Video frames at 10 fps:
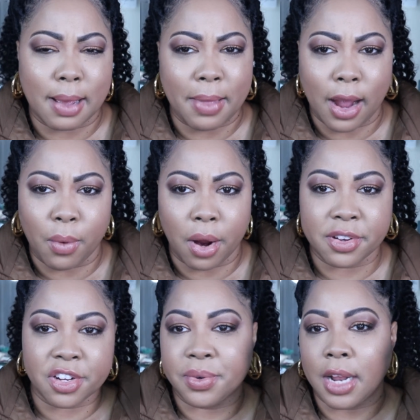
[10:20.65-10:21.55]
I'm like, where
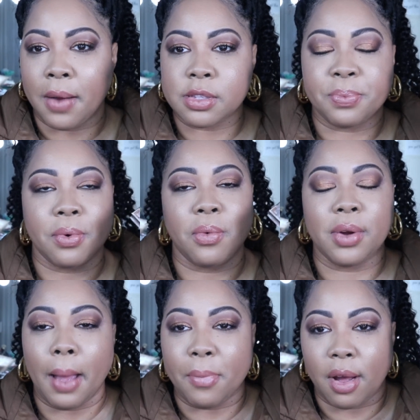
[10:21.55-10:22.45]
were you when I was
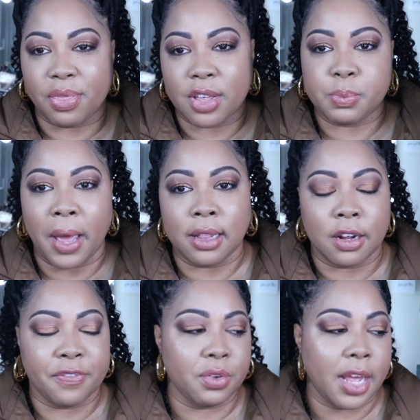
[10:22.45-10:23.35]
when I bought this palette
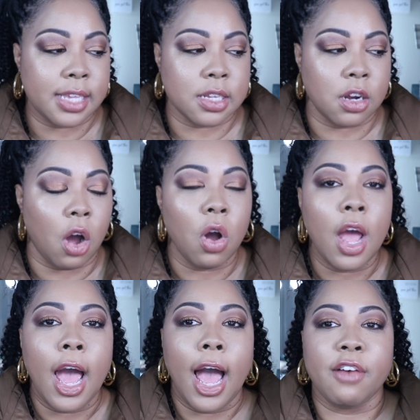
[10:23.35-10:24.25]
a few days ago?
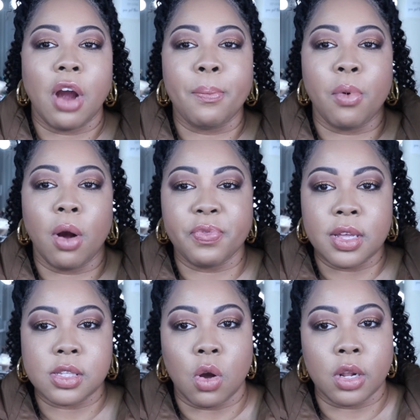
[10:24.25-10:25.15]
However, I bought
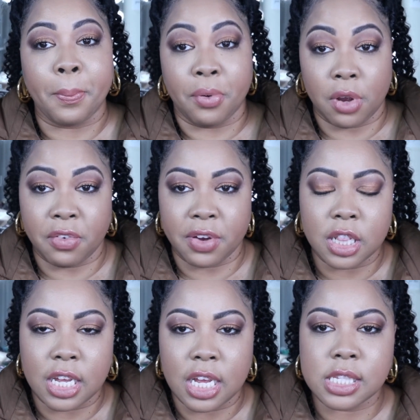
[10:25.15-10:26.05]
this on a
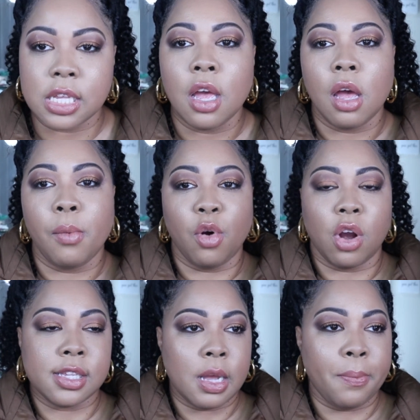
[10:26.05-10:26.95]
pre-release
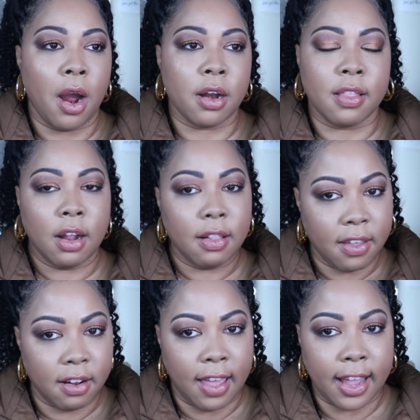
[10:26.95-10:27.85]
because I'm part of
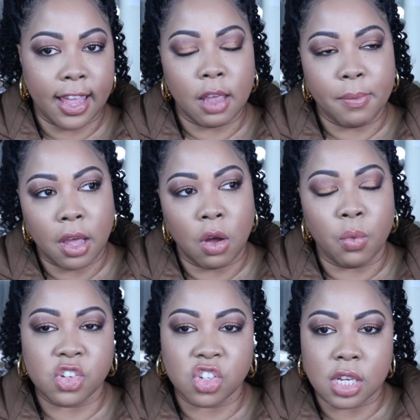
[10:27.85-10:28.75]
their like email
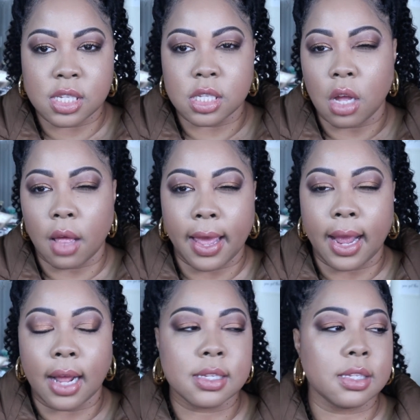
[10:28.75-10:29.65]
wish list and all that
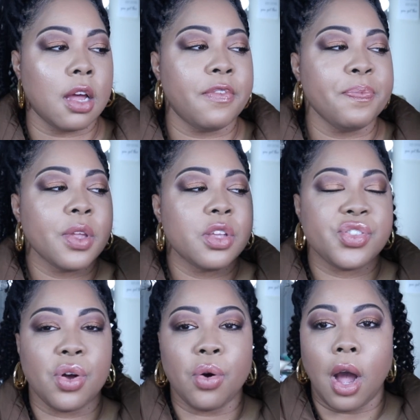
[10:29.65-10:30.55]
kind of stuff.
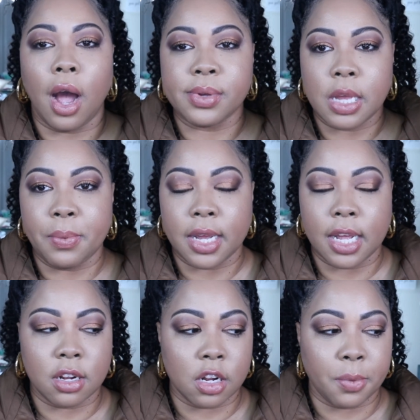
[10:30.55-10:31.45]
So I was able to
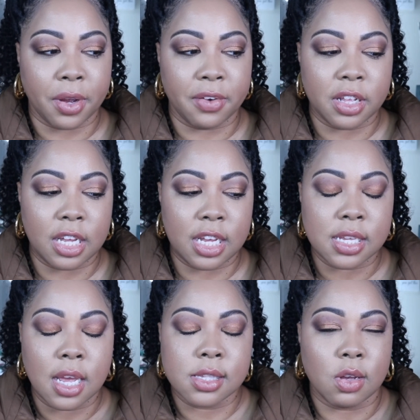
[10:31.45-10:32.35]
get it on a pre-release.
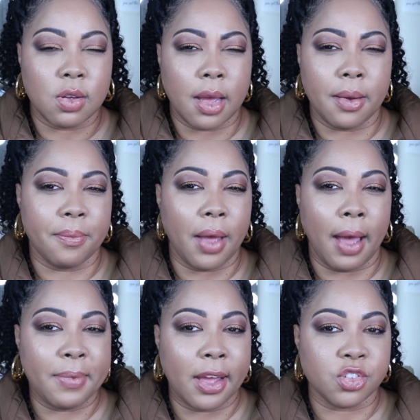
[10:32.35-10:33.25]
So
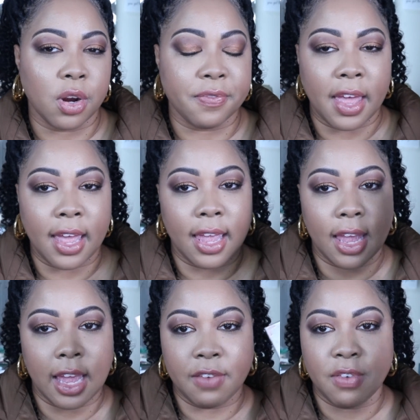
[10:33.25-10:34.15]
I'm not sure if they
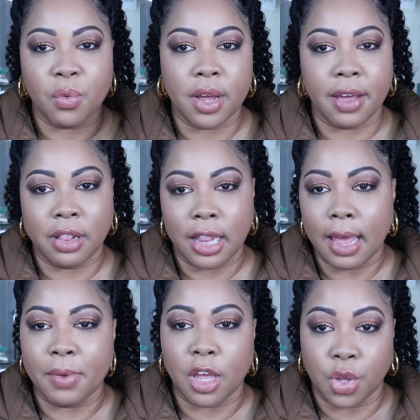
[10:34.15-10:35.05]
even would have
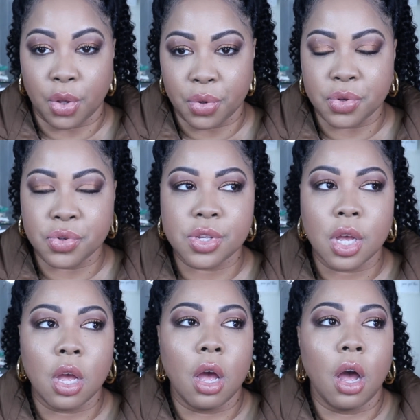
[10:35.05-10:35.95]
let me use
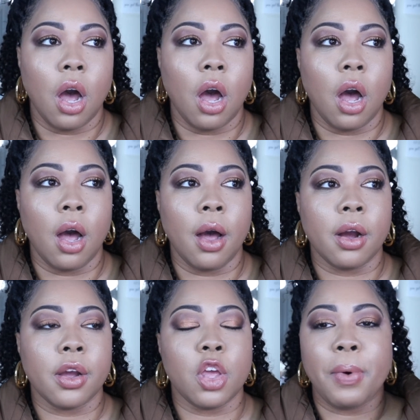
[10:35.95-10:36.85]
a uh,
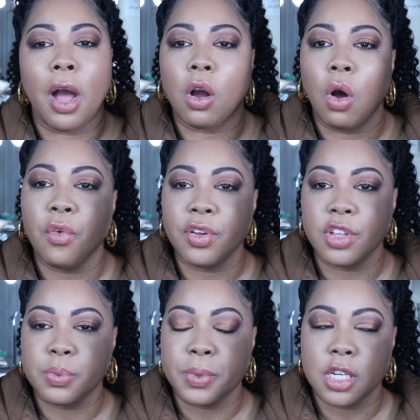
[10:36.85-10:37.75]
coupon code for
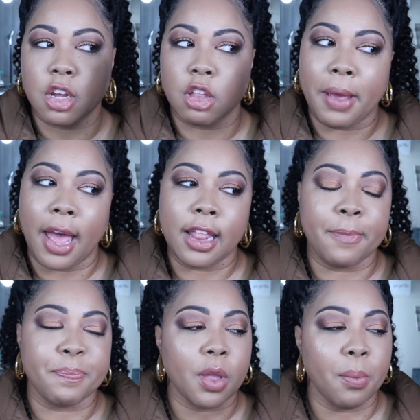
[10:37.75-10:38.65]
this particular
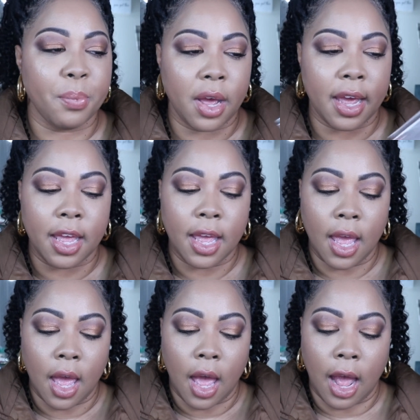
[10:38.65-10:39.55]
palette, but
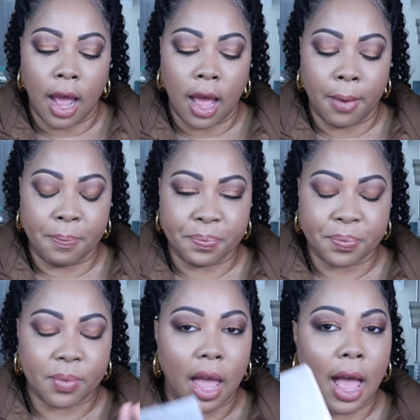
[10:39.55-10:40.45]

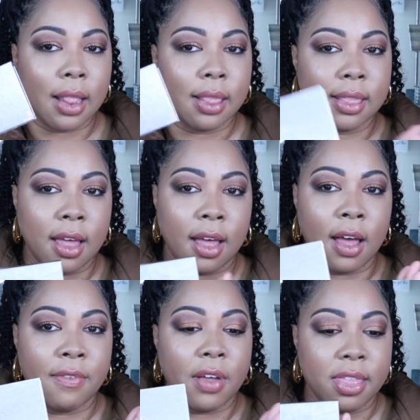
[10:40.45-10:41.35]
um, I
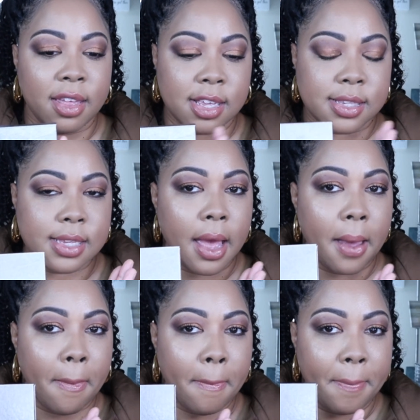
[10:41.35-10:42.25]
love this
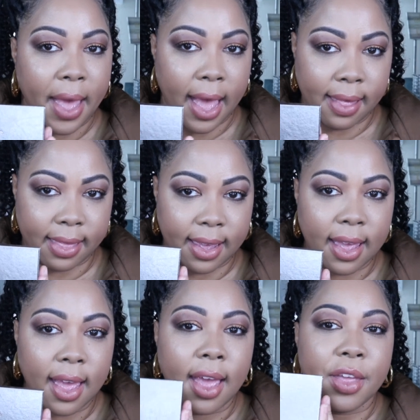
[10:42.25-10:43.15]
palette.
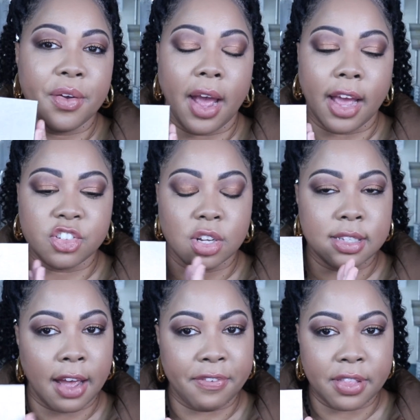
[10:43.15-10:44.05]
You guys should
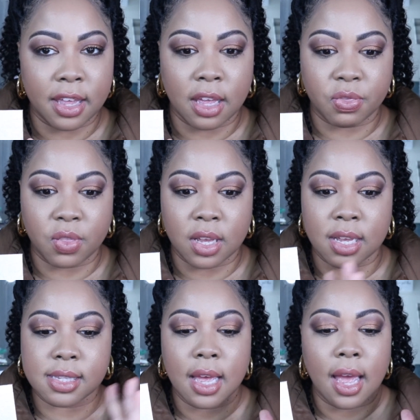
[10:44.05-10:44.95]
definitely get this.